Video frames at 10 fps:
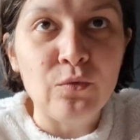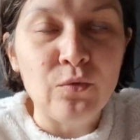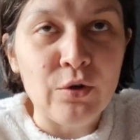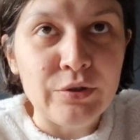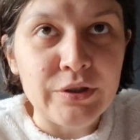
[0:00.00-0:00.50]

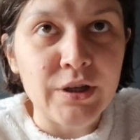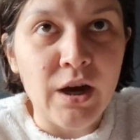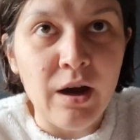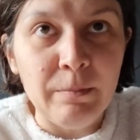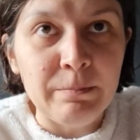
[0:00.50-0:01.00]
won't
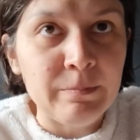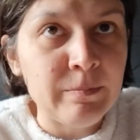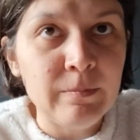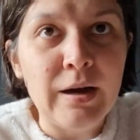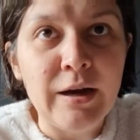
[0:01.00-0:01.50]
come.
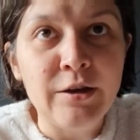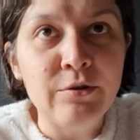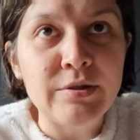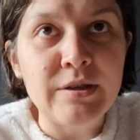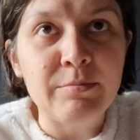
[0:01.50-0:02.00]
I
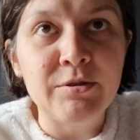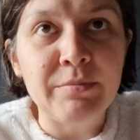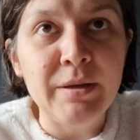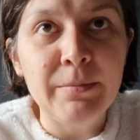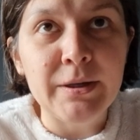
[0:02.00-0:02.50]
know it's up to
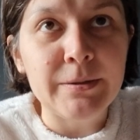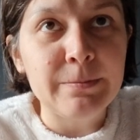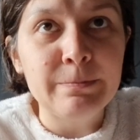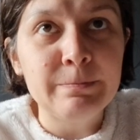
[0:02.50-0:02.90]
me, but